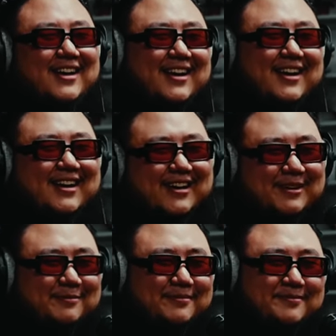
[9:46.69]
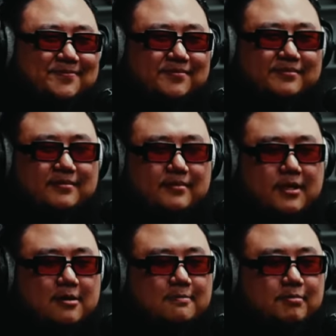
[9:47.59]
Um,
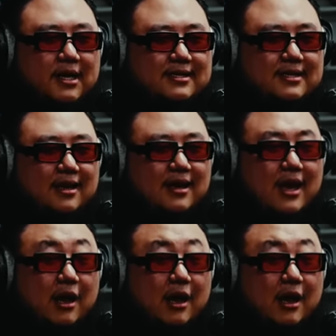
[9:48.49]
but uh,